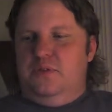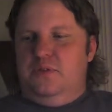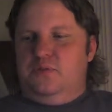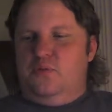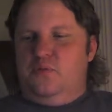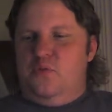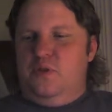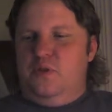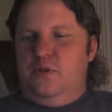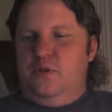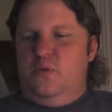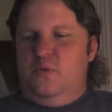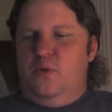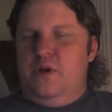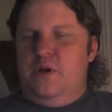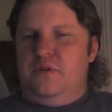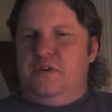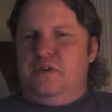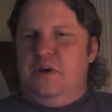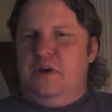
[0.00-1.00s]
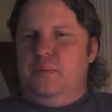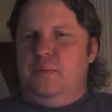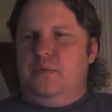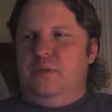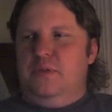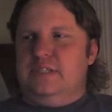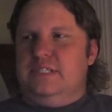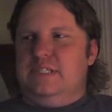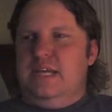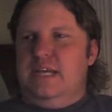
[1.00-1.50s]
really weird couple
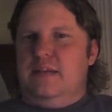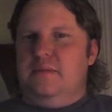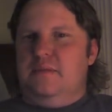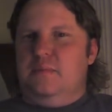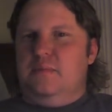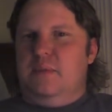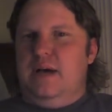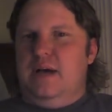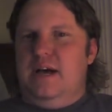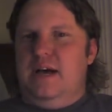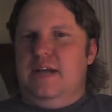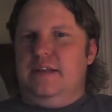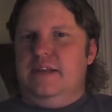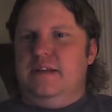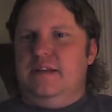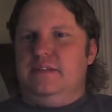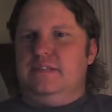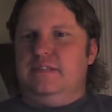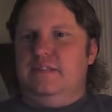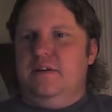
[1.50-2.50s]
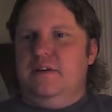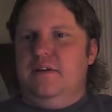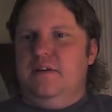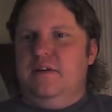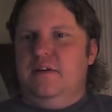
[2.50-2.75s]
that sat behind us